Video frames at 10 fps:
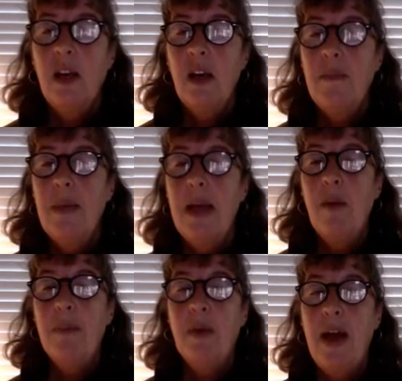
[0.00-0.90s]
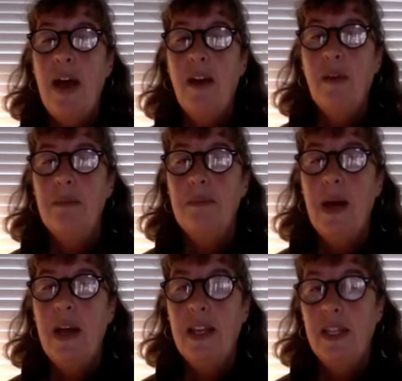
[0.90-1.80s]
help you out
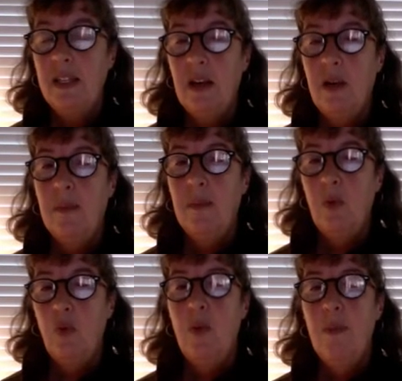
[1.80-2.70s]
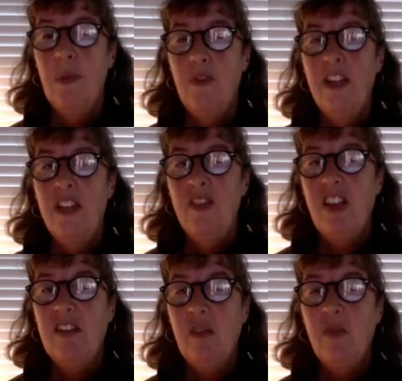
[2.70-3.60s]
by removing
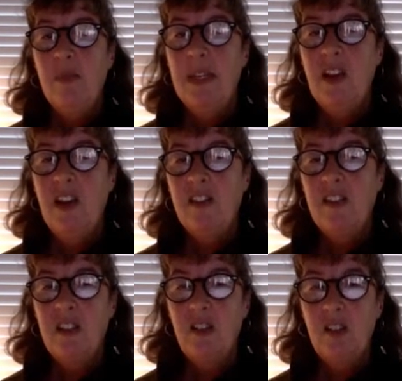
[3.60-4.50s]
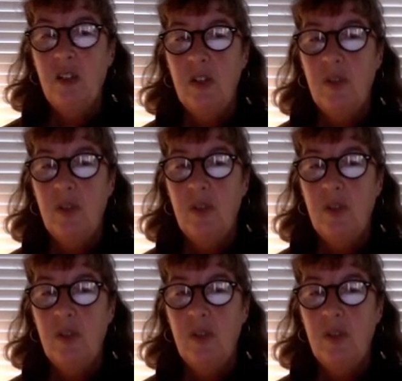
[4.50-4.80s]
things that would be toxic to you.